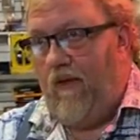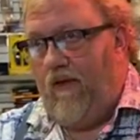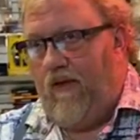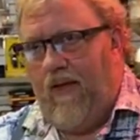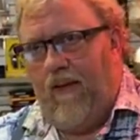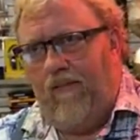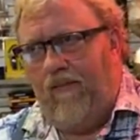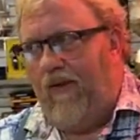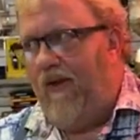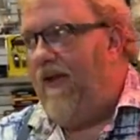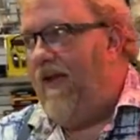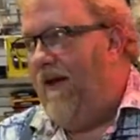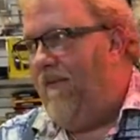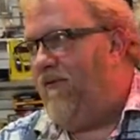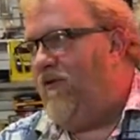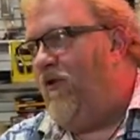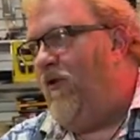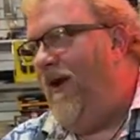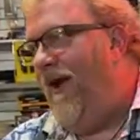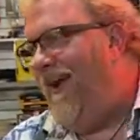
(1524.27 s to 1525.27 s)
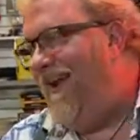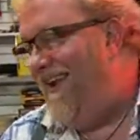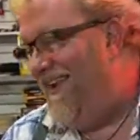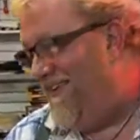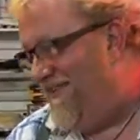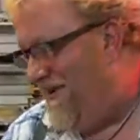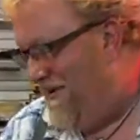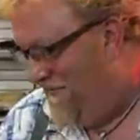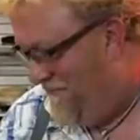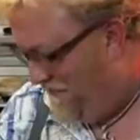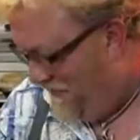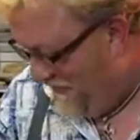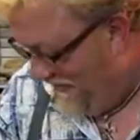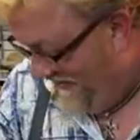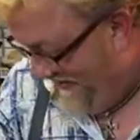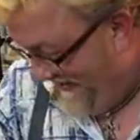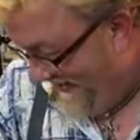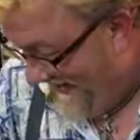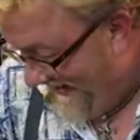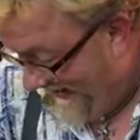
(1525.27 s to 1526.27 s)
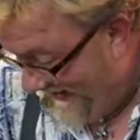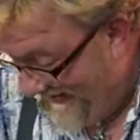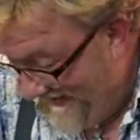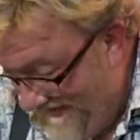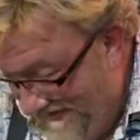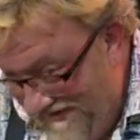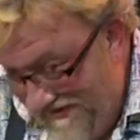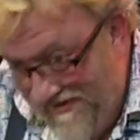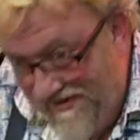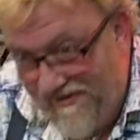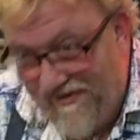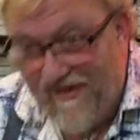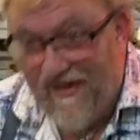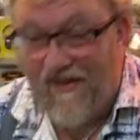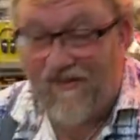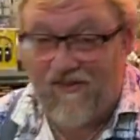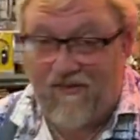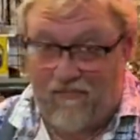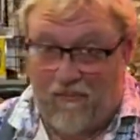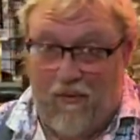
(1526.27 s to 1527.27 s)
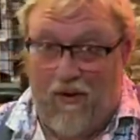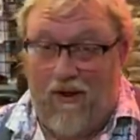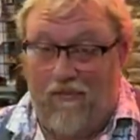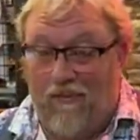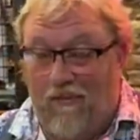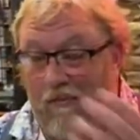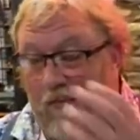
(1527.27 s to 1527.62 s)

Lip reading: Yeah, trade-ins on, but yeah, that's the problem,